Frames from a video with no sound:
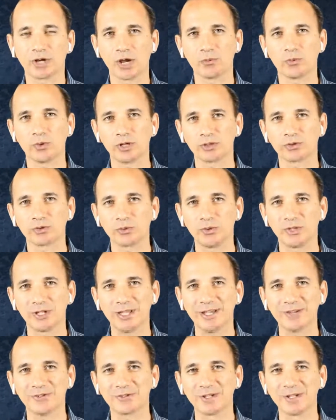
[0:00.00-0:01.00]
I wanted to
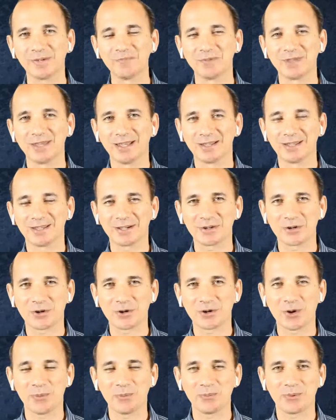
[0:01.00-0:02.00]
leave the
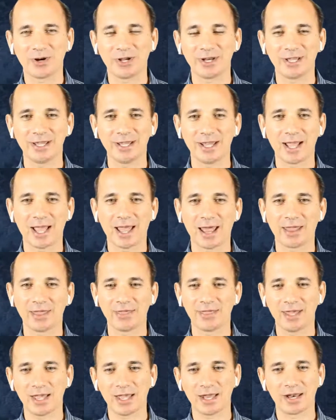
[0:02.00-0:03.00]
company,
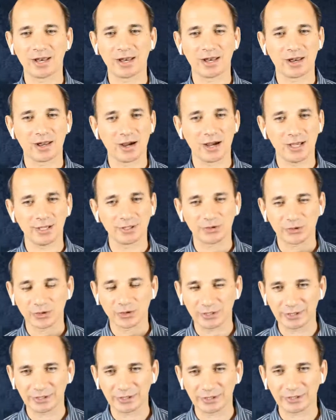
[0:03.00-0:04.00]
and then I
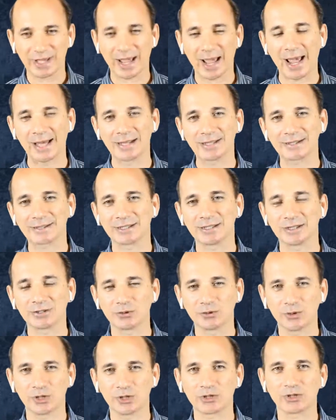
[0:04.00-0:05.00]
started asking
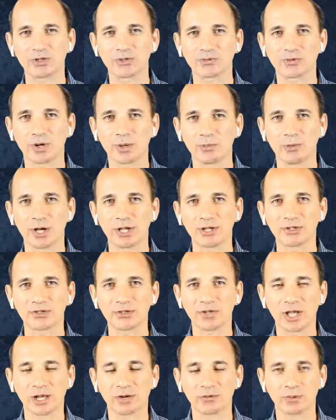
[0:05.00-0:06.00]
questions from
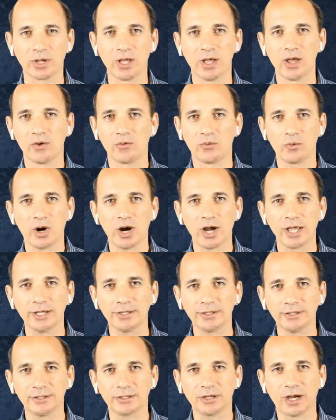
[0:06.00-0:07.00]
myself. Why
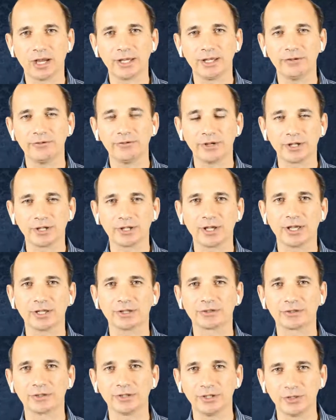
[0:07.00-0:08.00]
did I even
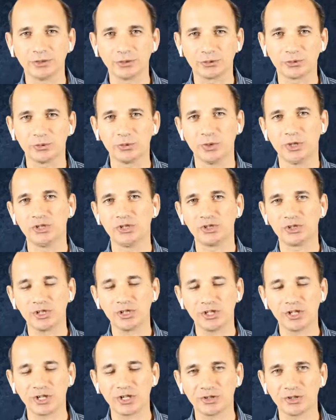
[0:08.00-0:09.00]
get into
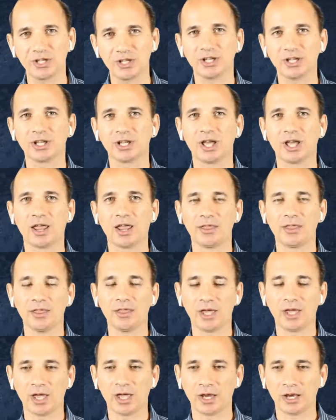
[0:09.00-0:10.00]
engineering and
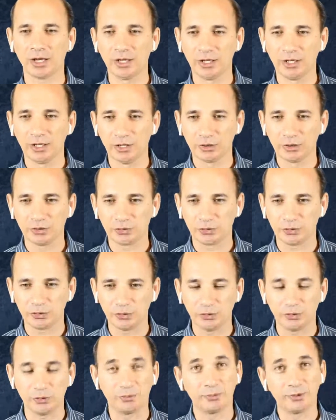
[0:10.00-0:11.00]
then
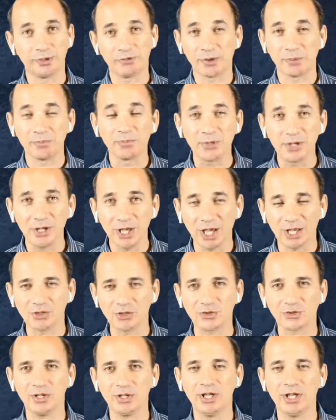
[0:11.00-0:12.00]
to even
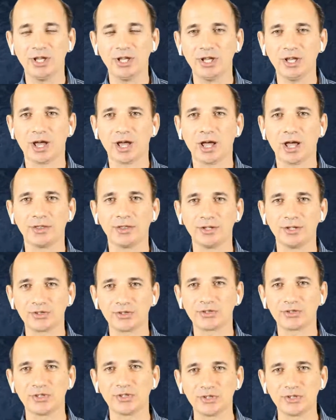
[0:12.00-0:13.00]
PhD? And
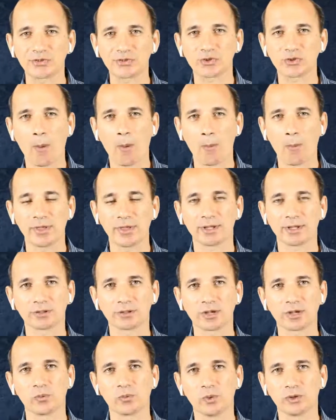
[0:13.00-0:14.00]
is this something
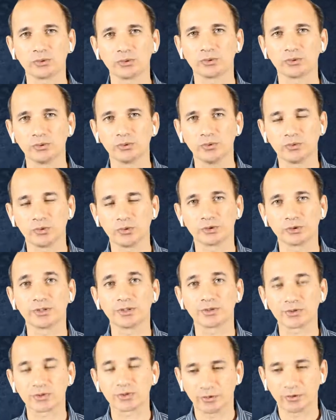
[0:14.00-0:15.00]
that I want to do for the
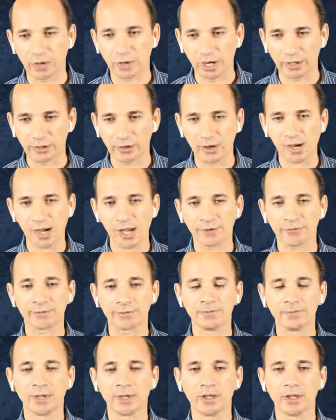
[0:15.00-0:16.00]
rest of my life?
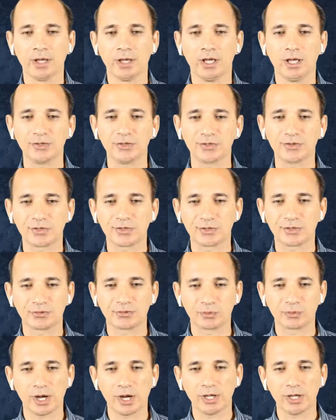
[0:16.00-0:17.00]
Is this the
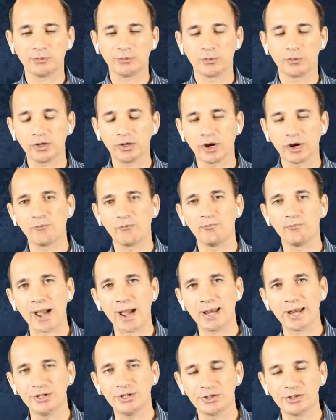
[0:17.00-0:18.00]
right way of
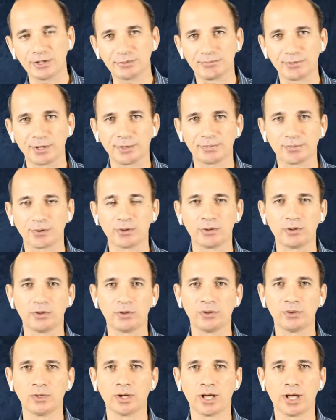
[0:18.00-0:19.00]
managing
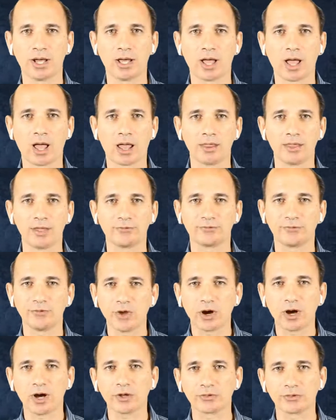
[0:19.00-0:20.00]
people? And if
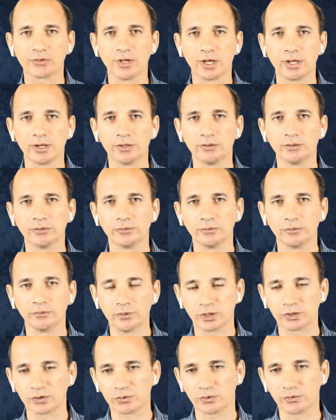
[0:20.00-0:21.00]
not, then
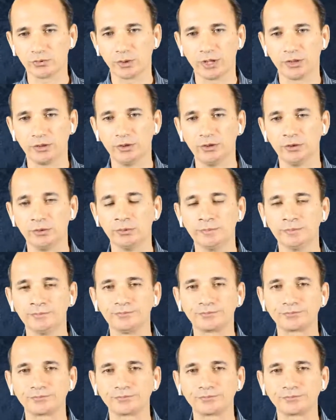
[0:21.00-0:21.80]
what should we do?